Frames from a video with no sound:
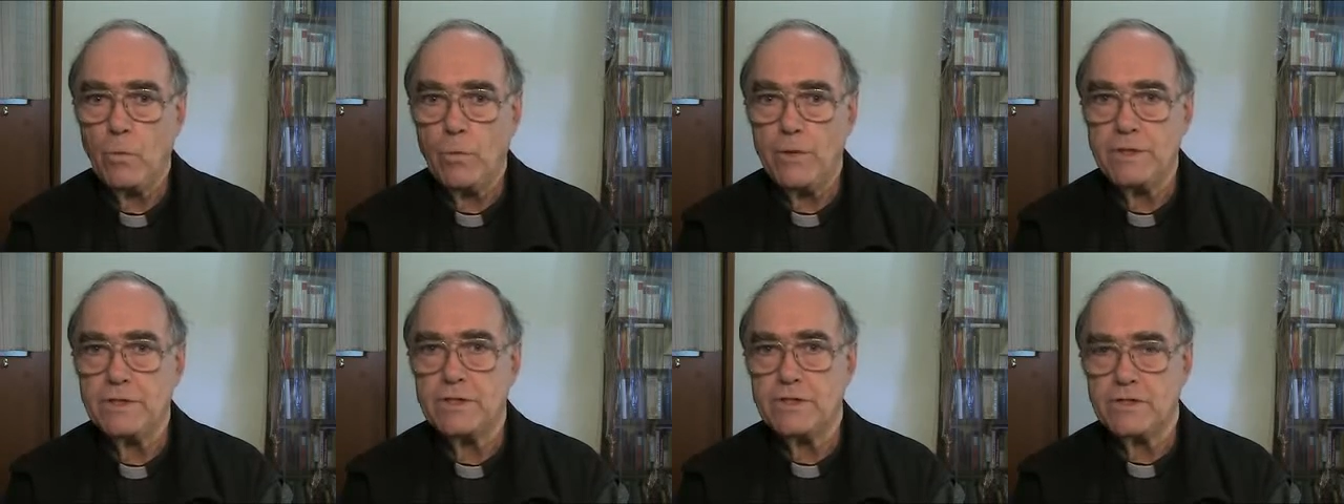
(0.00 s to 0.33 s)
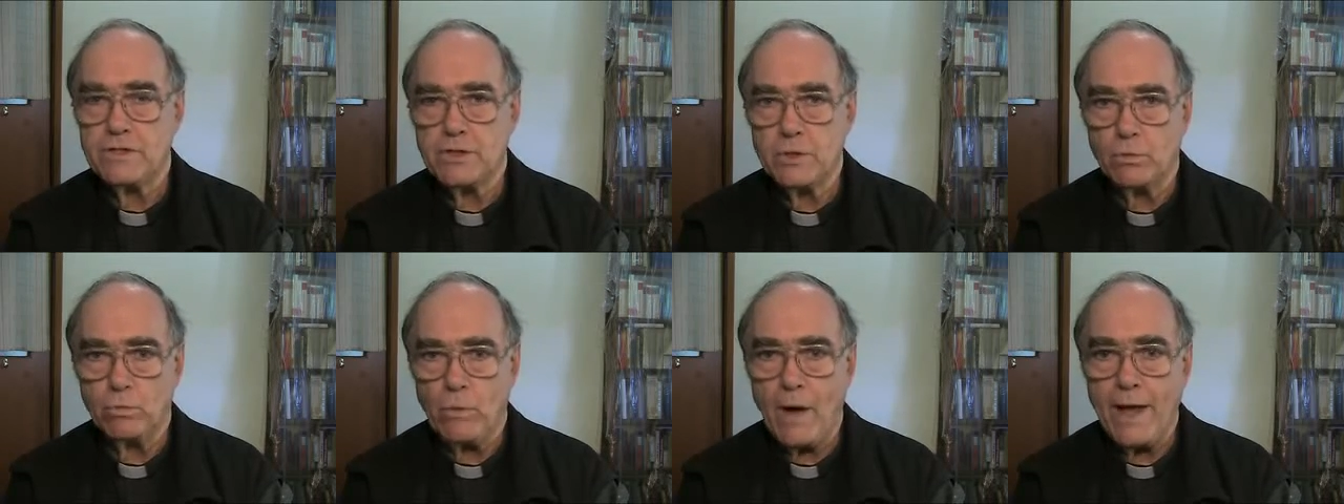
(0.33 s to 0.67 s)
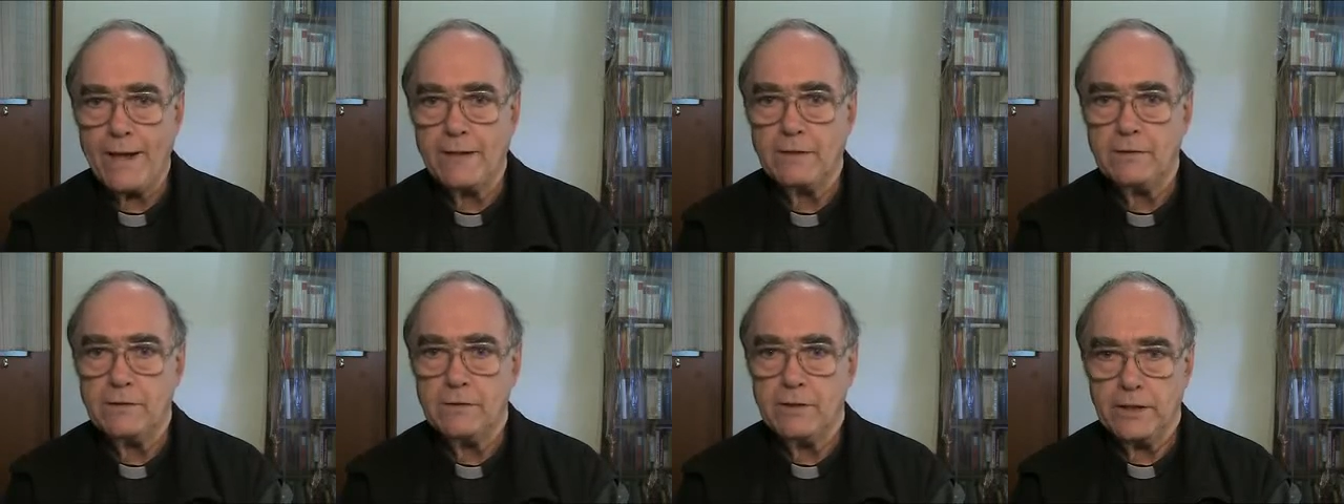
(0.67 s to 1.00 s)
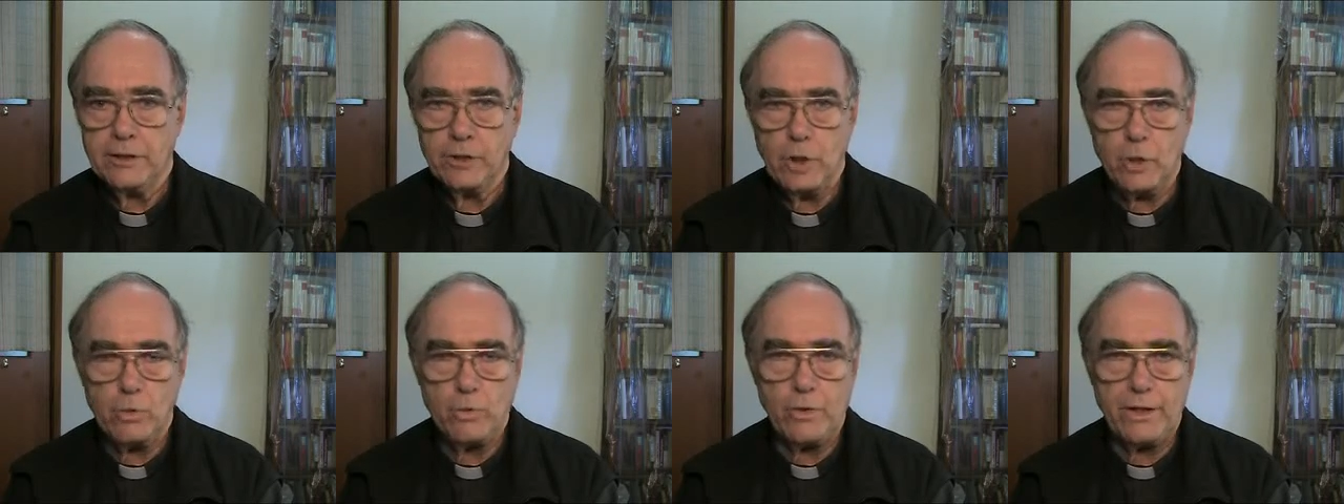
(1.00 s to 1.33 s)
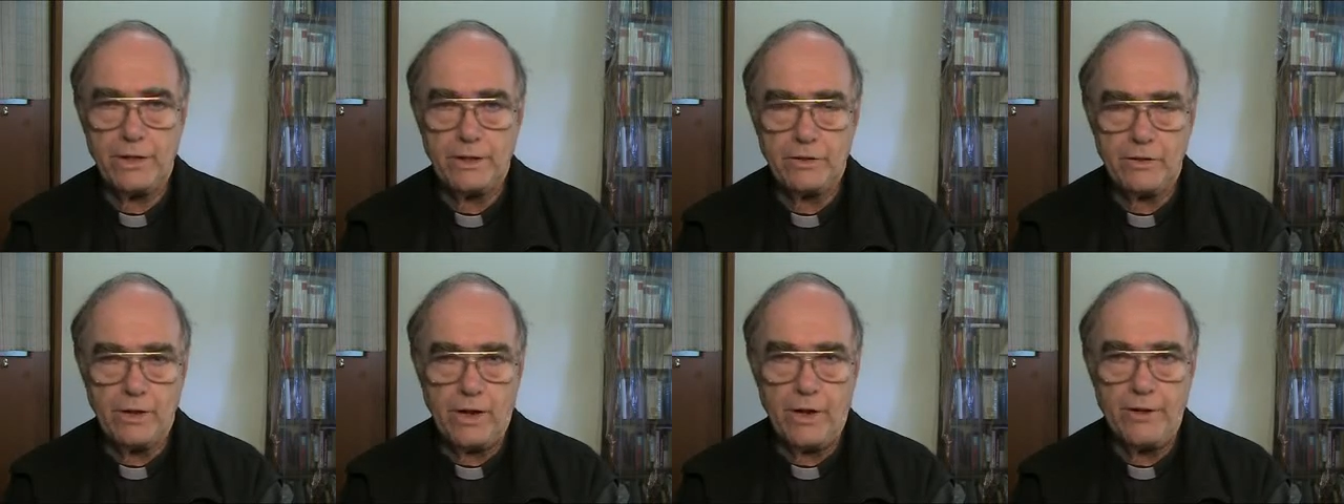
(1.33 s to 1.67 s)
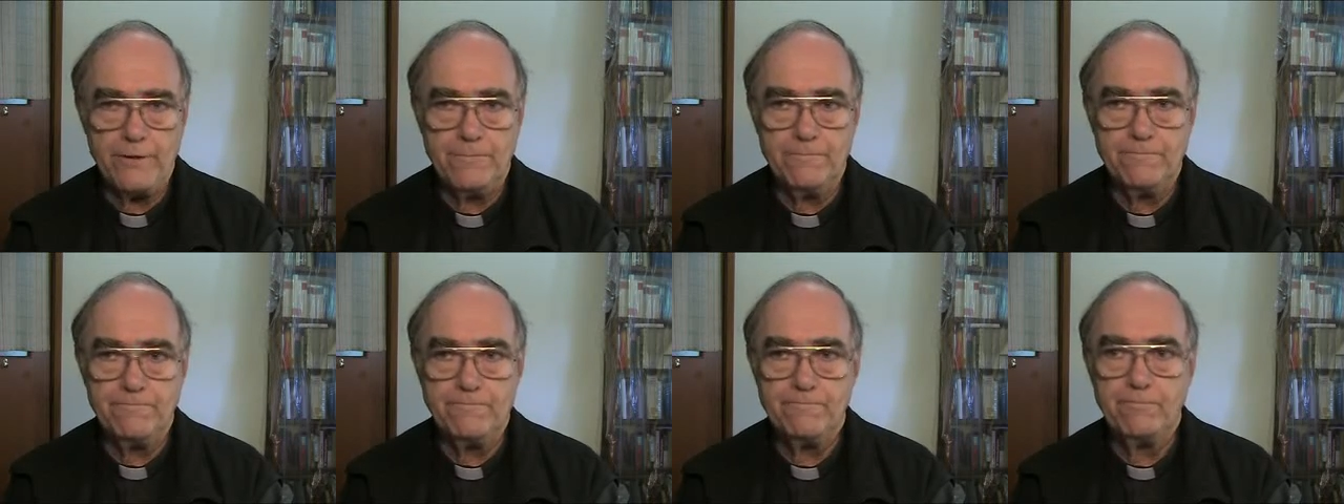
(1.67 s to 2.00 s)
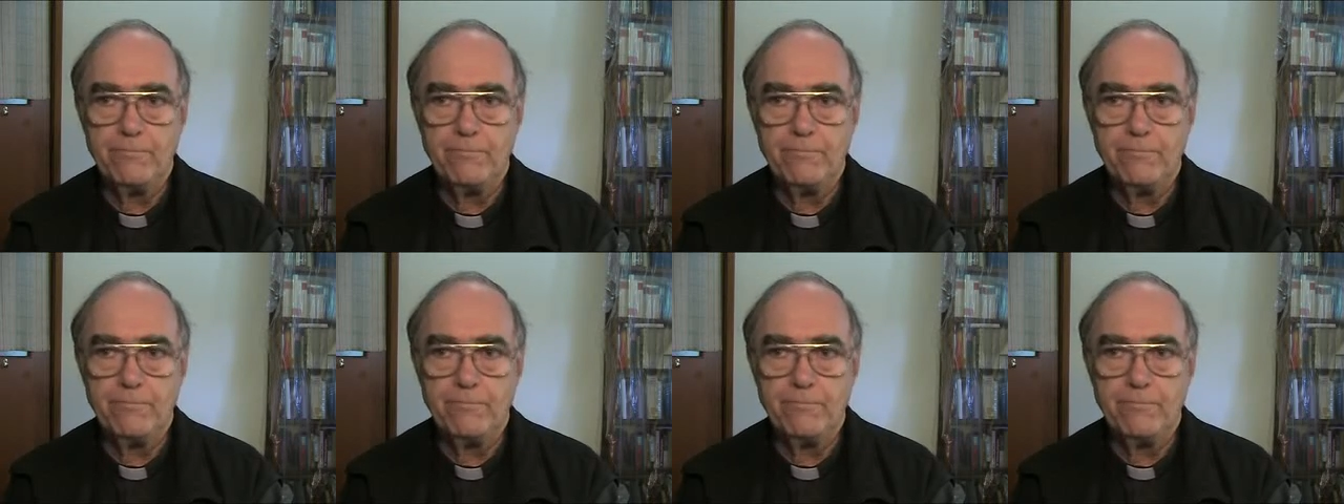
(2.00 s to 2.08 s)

which is the one and only God.